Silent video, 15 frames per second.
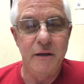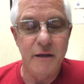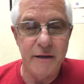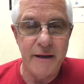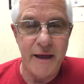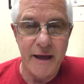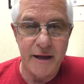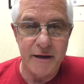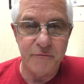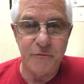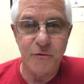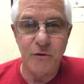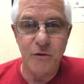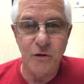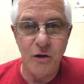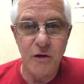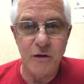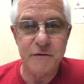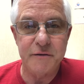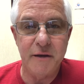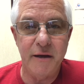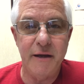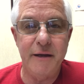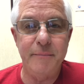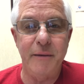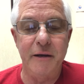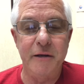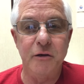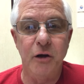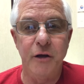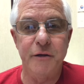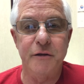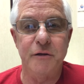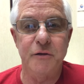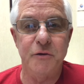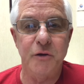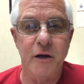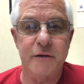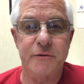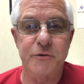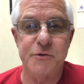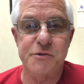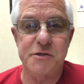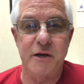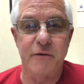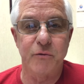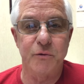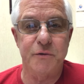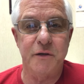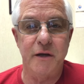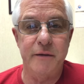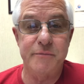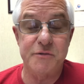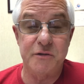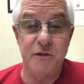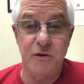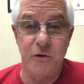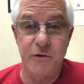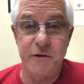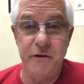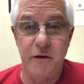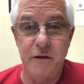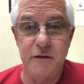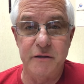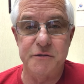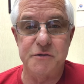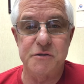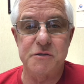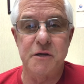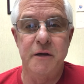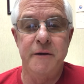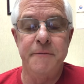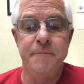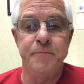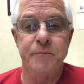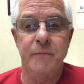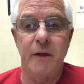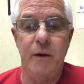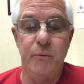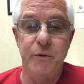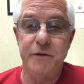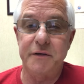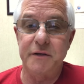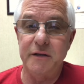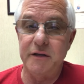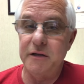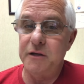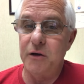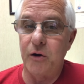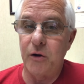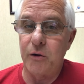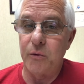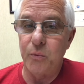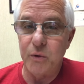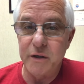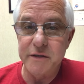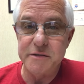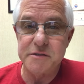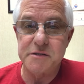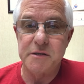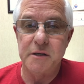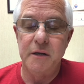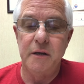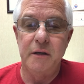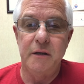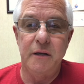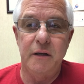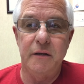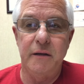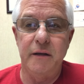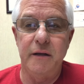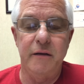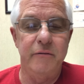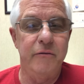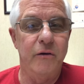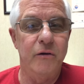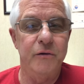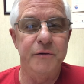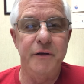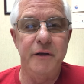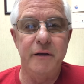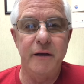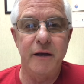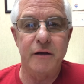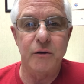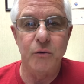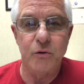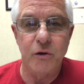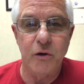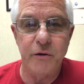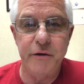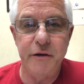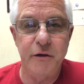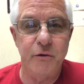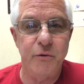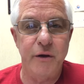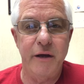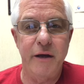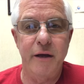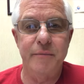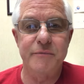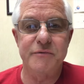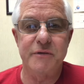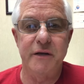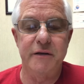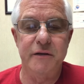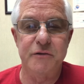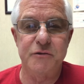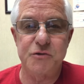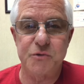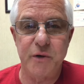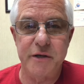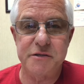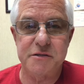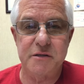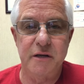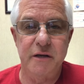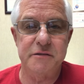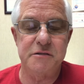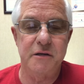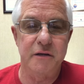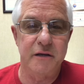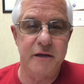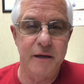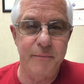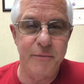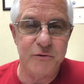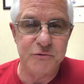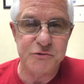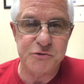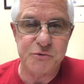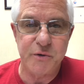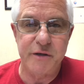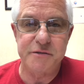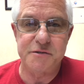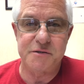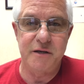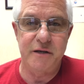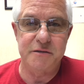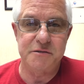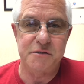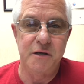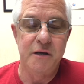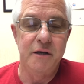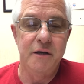I'd had it for a long time. I'd gone to the doctor several times, the cardiologist. I went to the ER once. They've all done echocardiograms. They did stress tests. They did chemical stress tests.